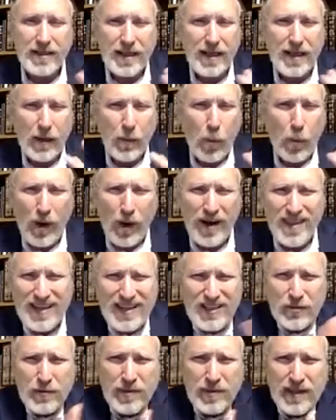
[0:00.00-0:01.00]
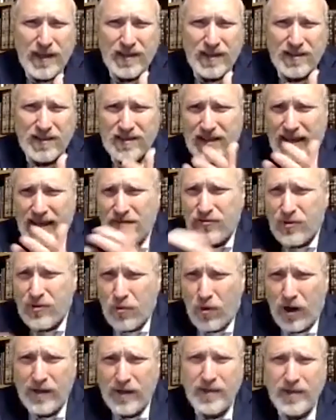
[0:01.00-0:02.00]
What are these three things? Can't drink
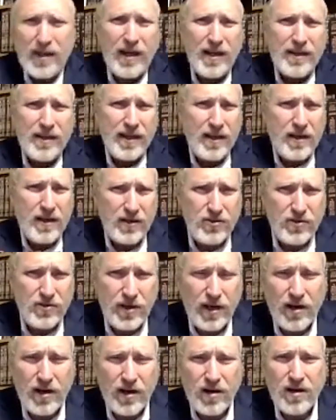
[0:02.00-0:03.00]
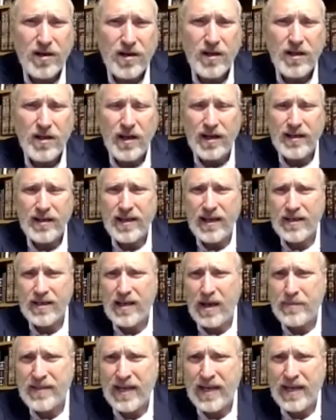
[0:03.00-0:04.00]
wine, can't cut your hair, and can't
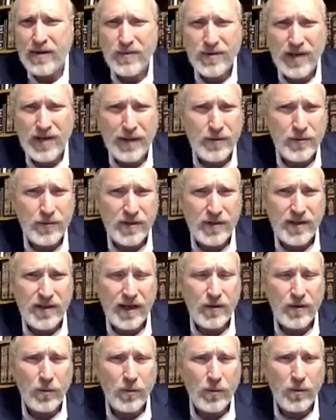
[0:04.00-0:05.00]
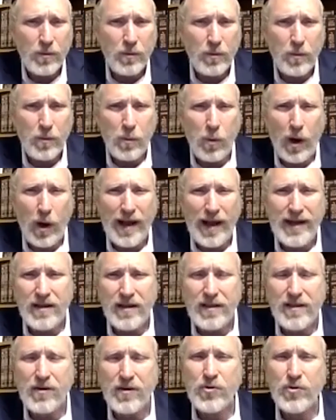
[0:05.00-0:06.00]
come kind of the dead. Why do
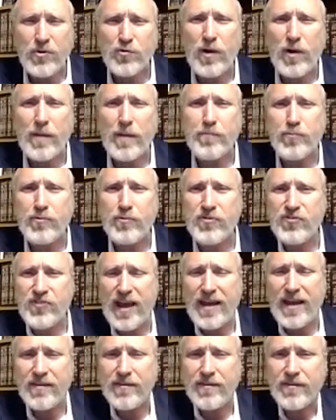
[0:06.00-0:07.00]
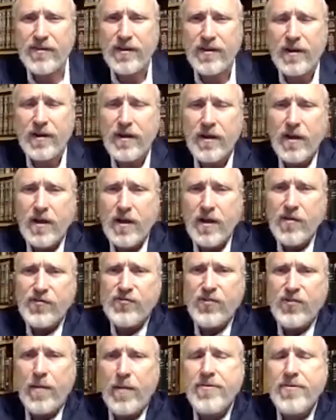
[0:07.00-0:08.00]
those represent
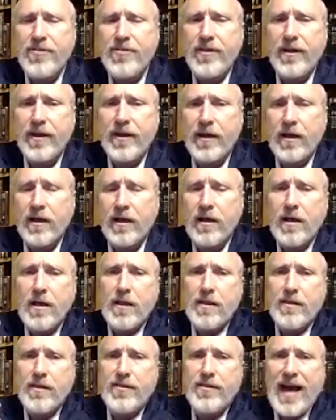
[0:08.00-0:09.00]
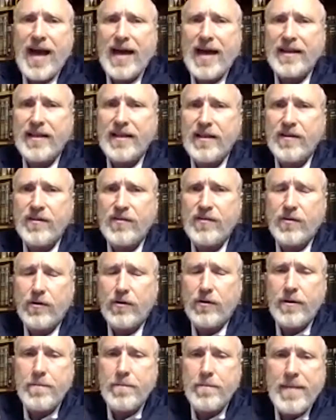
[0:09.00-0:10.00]
something that is
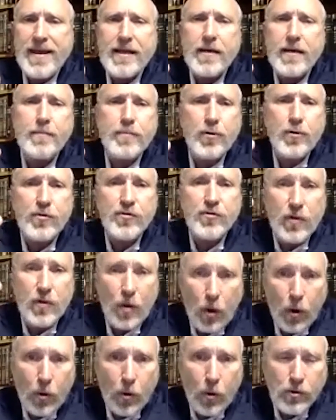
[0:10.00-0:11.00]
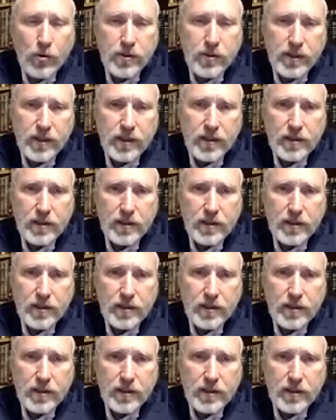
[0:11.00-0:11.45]
going to make a person holy?